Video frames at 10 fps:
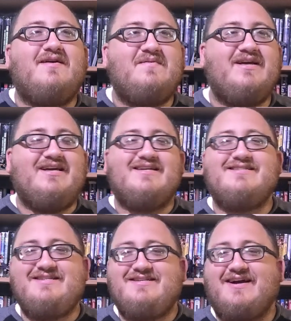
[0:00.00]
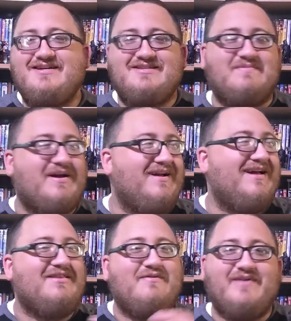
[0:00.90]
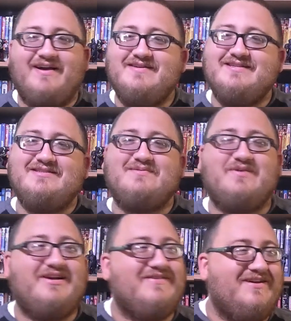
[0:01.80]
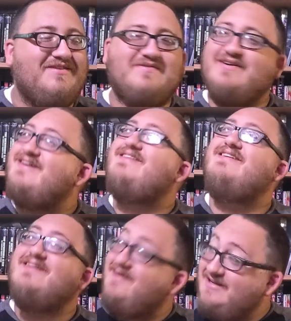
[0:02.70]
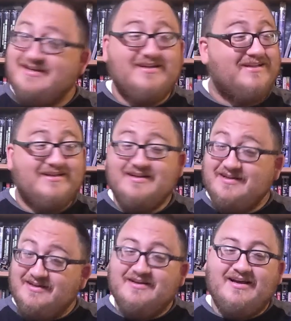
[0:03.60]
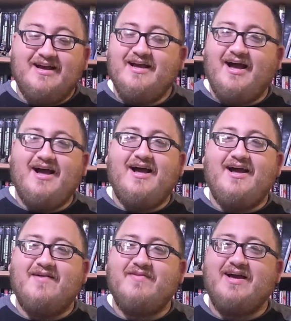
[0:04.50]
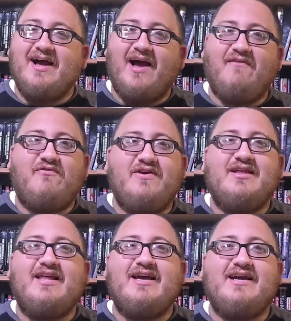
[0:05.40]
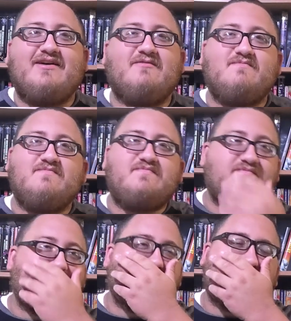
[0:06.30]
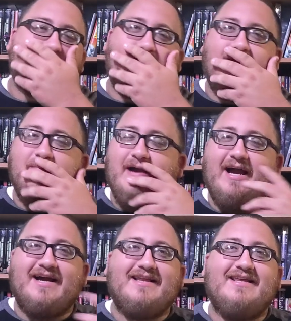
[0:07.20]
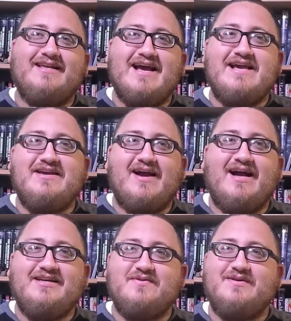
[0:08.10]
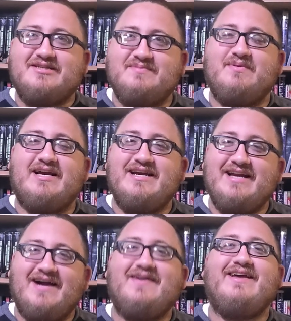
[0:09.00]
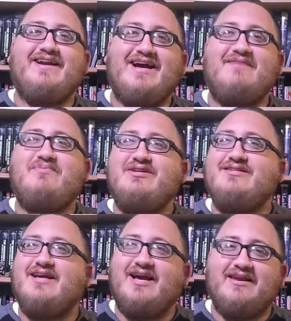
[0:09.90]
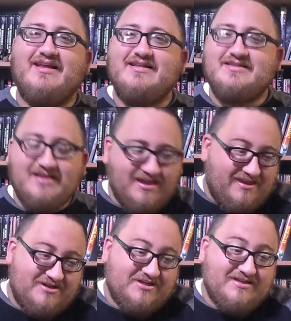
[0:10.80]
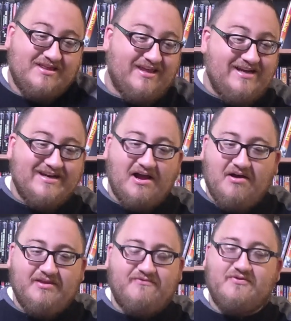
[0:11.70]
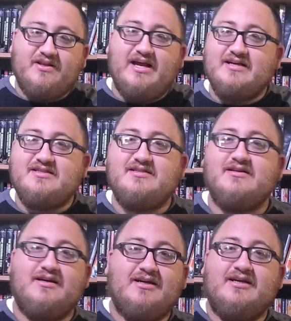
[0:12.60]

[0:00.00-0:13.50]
Because it talks about how the virus is spread around the world. And I feel like back in the day you had to explain how that happened, and that's just a thing now that for the next